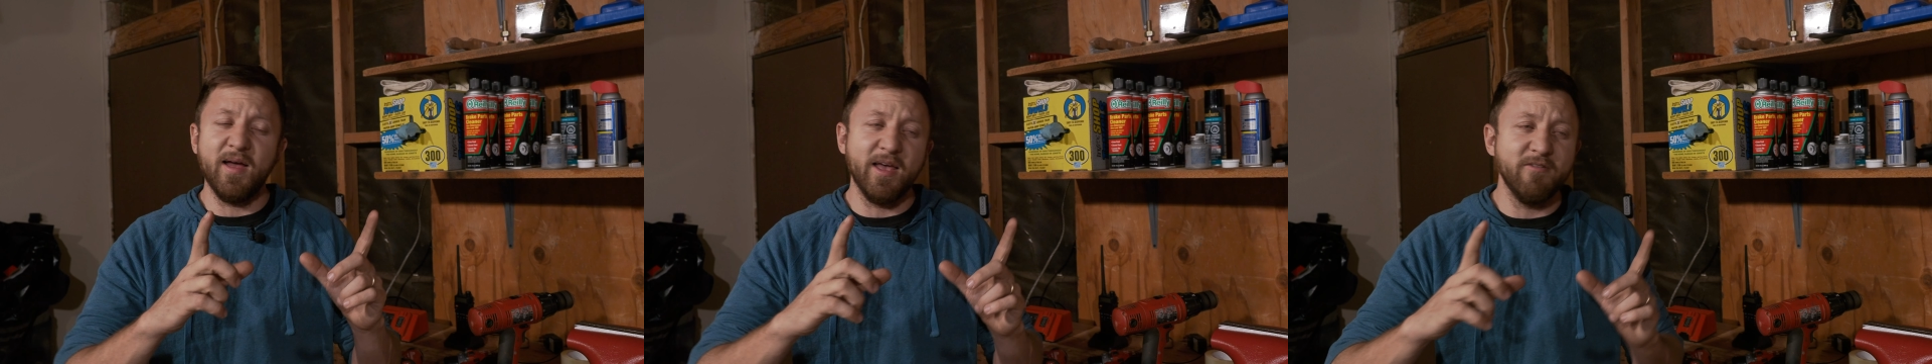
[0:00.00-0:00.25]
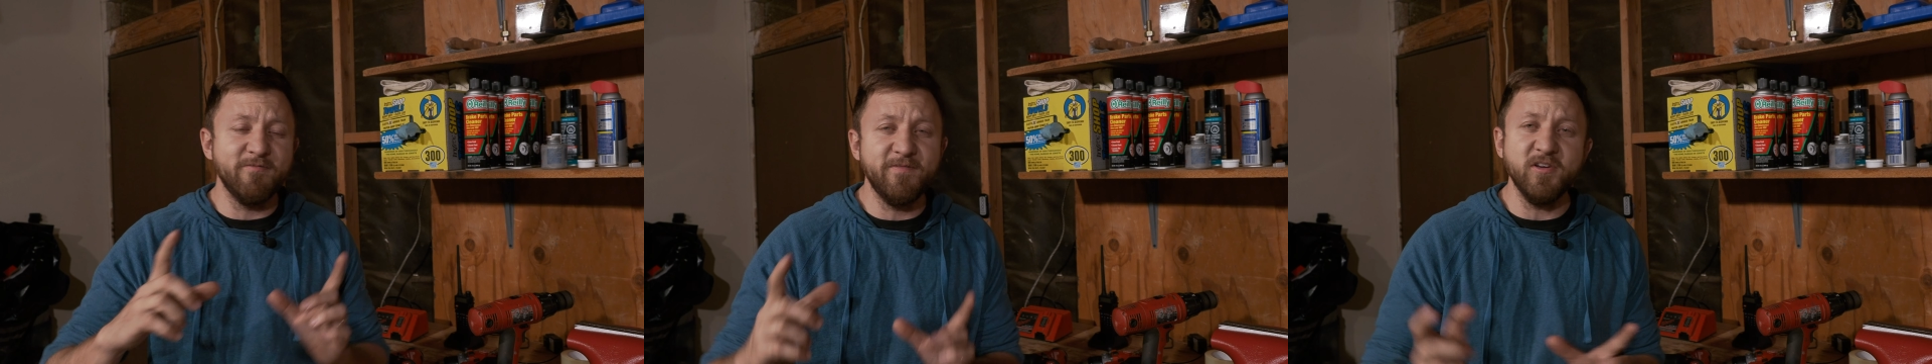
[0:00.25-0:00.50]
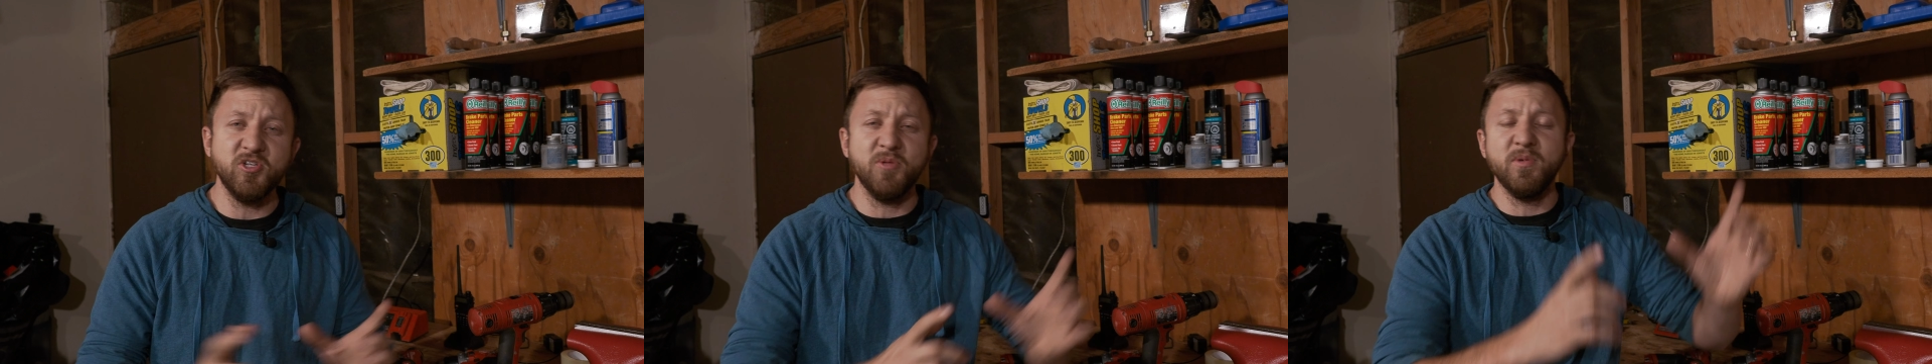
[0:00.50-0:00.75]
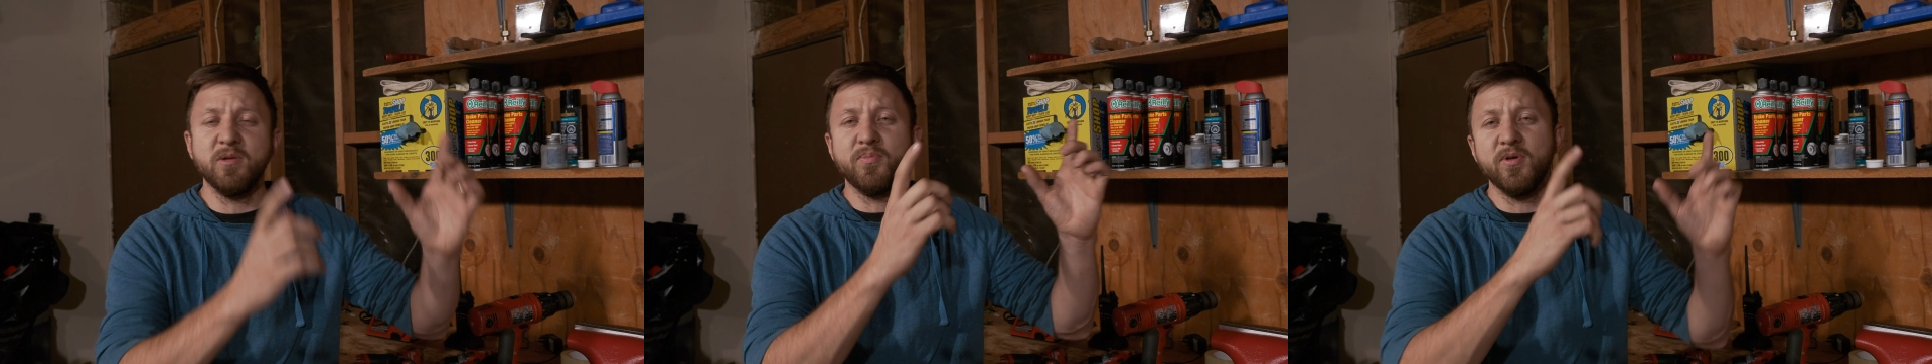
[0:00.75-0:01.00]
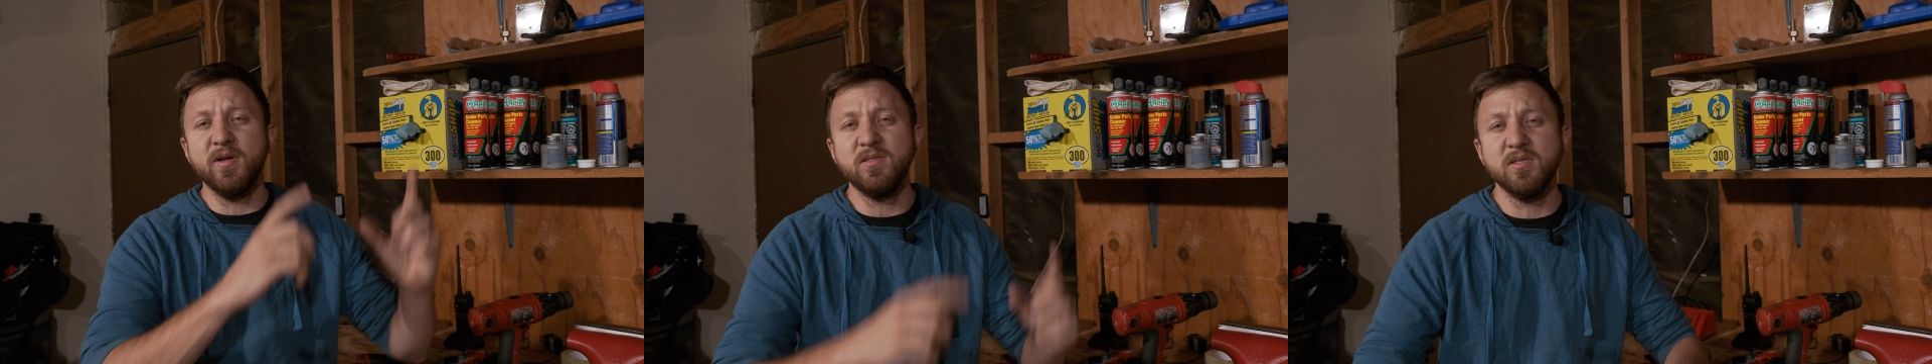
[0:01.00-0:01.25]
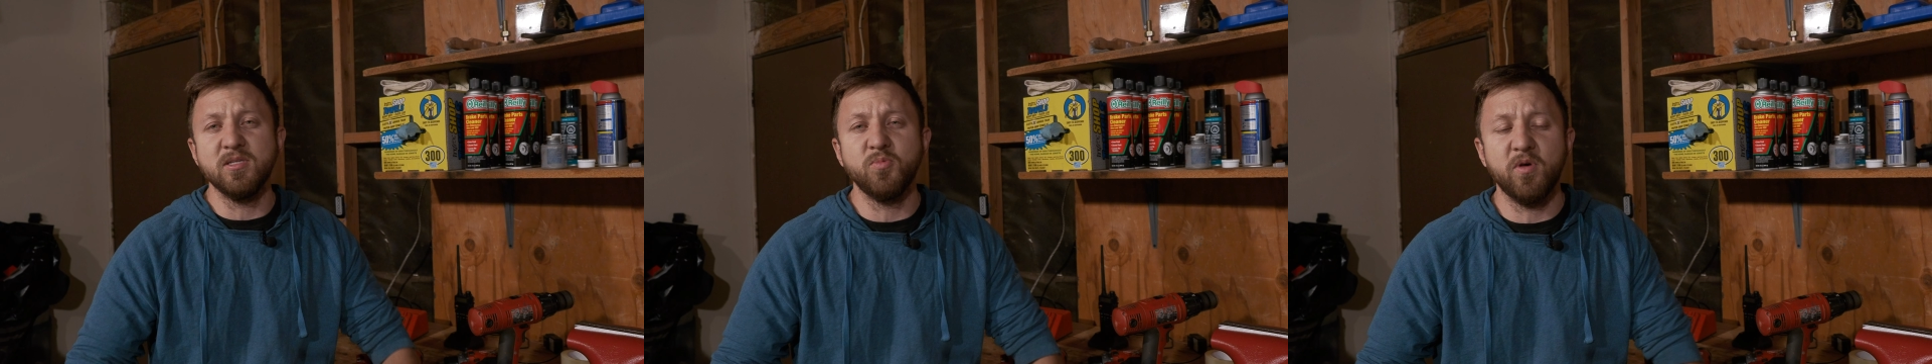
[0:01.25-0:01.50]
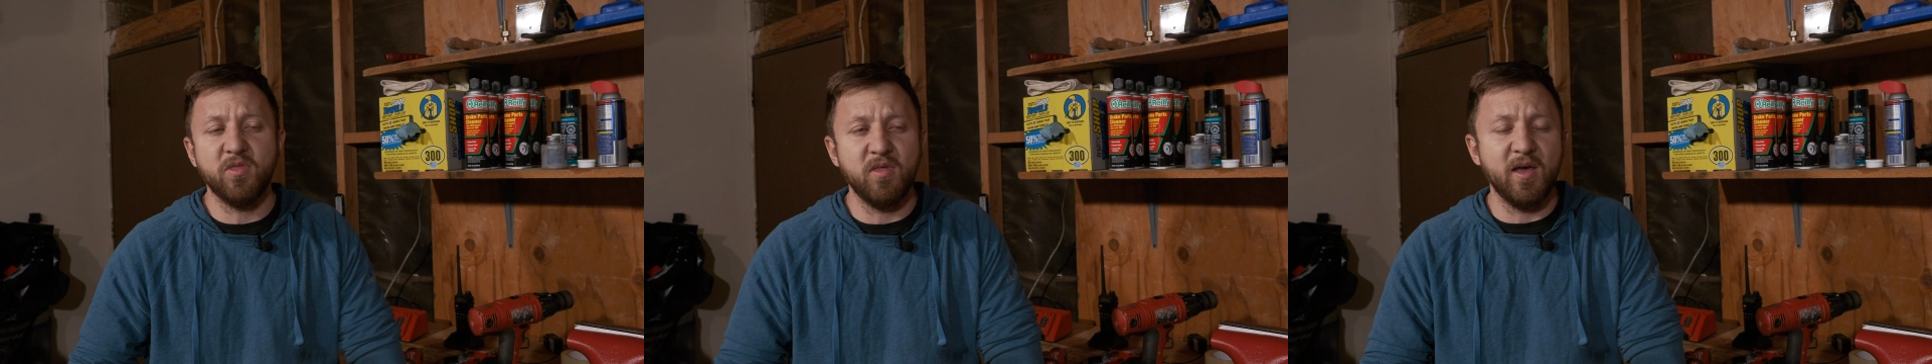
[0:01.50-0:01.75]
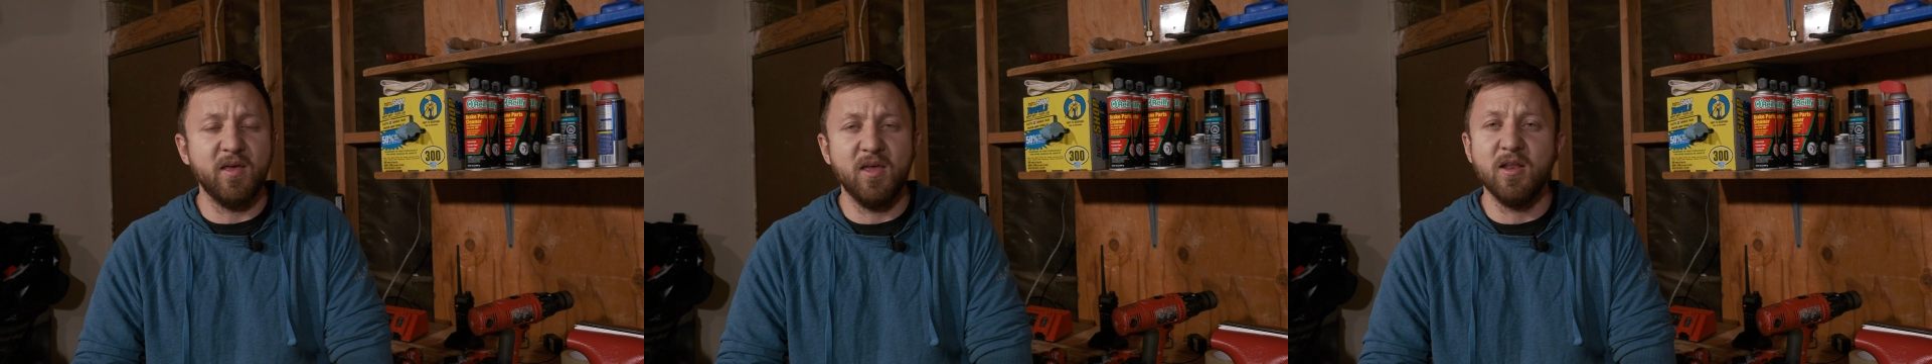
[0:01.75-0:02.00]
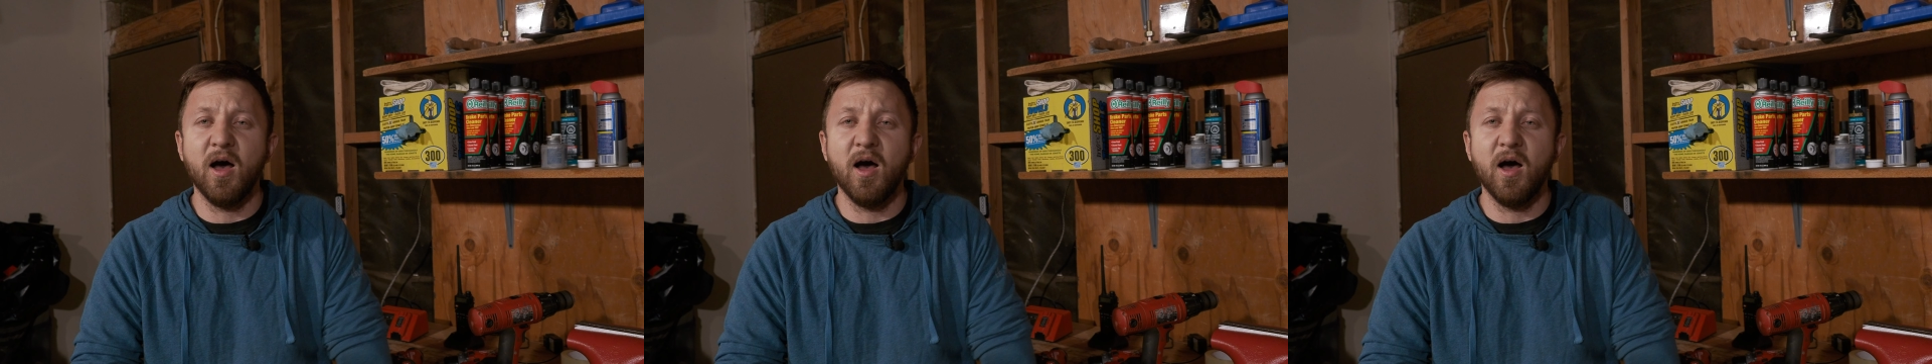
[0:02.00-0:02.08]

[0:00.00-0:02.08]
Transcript: I can fish them into places with like in